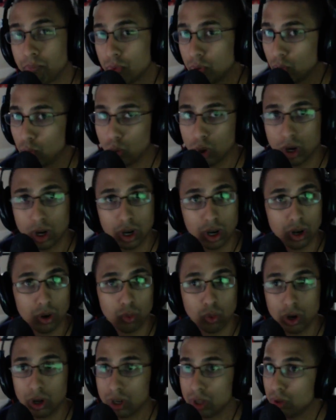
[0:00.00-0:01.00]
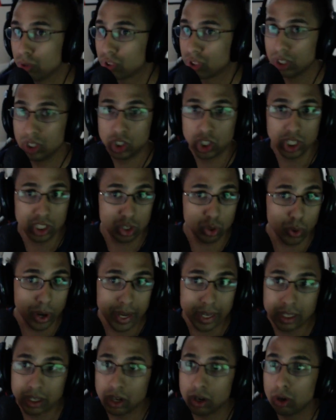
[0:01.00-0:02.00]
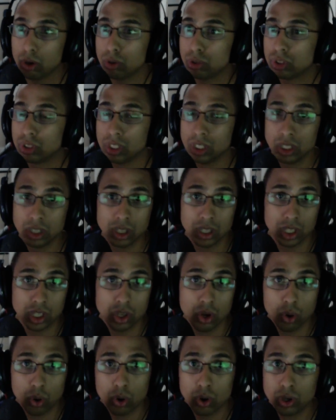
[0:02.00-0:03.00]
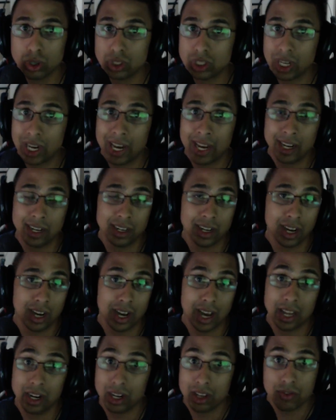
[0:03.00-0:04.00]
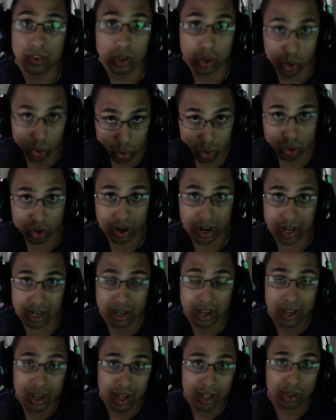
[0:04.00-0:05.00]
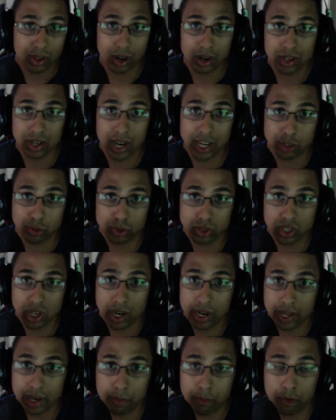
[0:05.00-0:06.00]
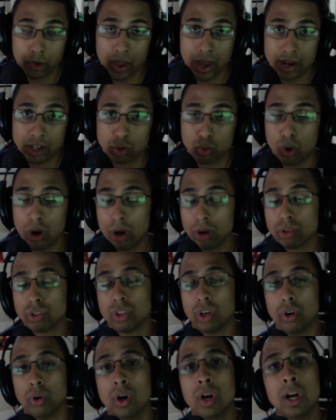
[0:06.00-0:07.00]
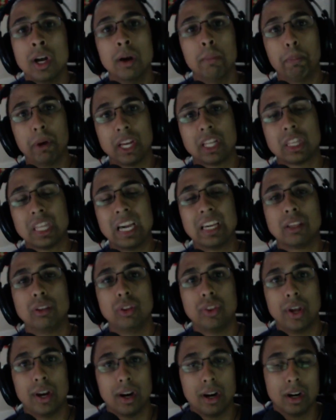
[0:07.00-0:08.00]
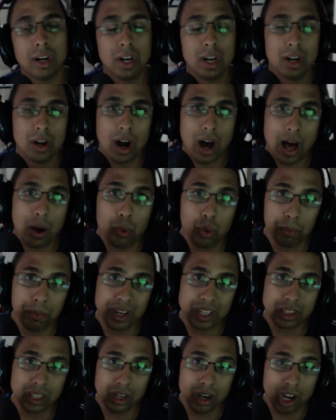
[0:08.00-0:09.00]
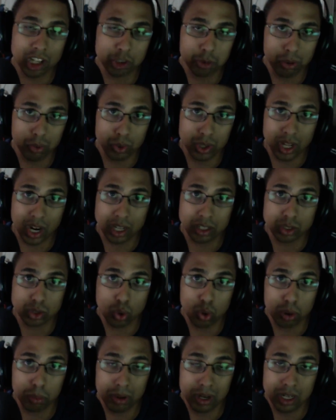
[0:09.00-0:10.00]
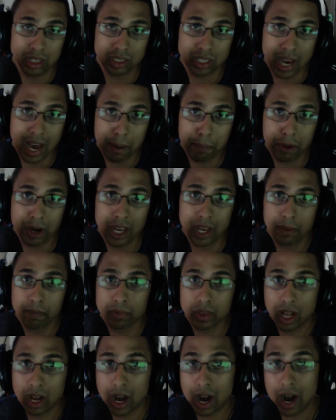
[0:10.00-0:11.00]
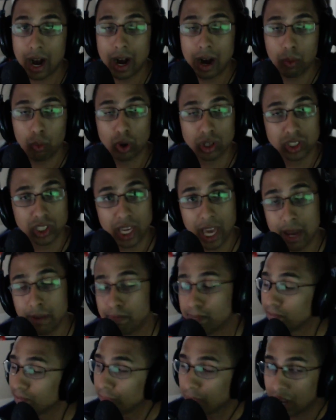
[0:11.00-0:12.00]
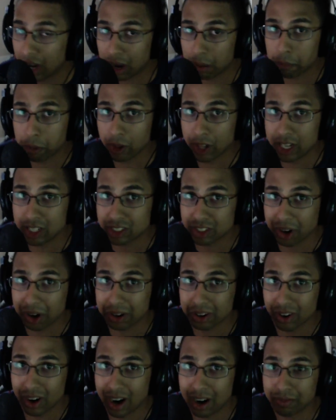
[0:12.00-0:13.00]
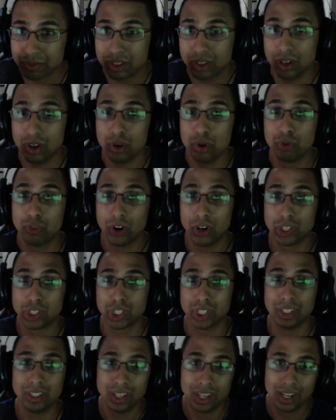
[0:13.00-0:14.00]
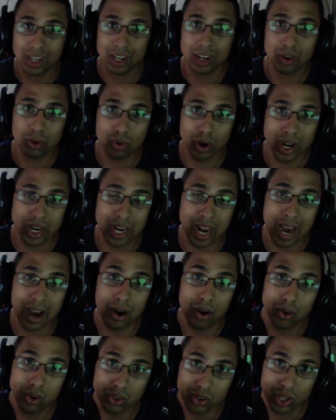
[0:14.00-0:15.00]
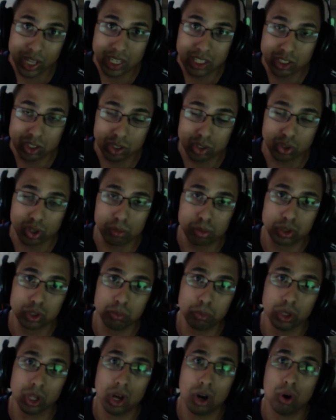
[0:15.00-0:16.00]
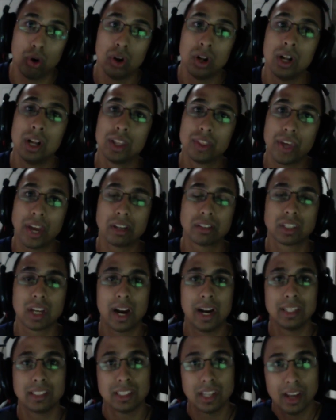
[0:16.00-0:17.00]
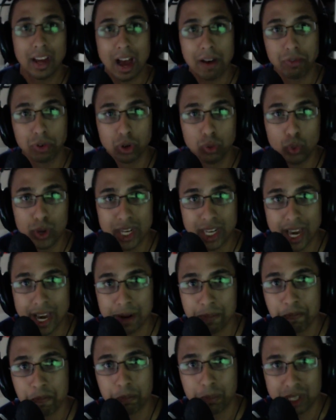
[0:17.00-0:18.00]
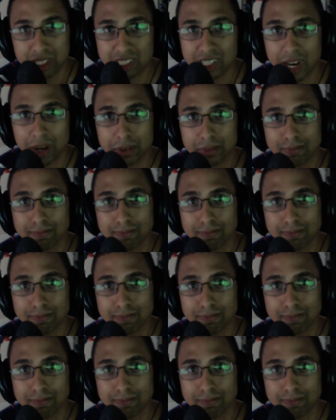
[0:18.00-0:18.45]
were using the G2A codes, the Yords, and even Loot Crate. A lot of you guys were signing up for that as well. So big thank you there. I will make the announcement when the next tournament is happening. Once again, I'm playing StarCraft, the new version, right now. Link is in the description below. Thanks, guys. Have a good weekend. Peace out.